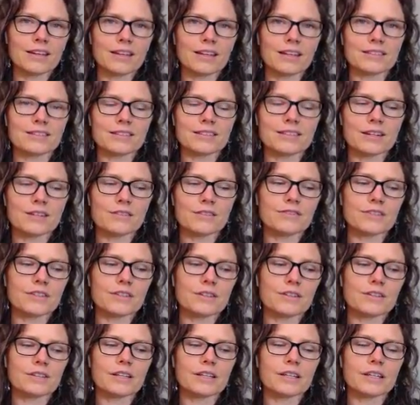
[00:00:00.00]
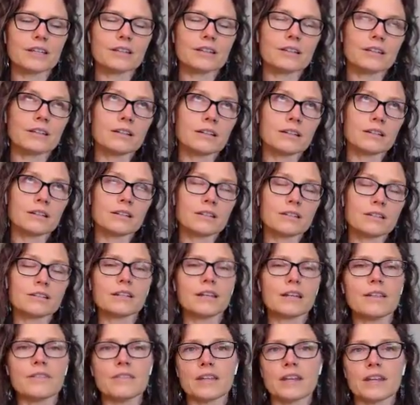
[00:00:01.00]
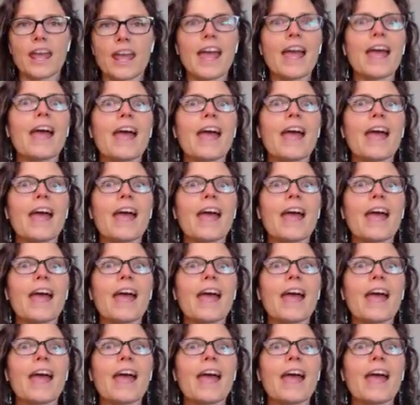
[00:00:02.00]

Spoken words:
It's going to feel like, ugh. And then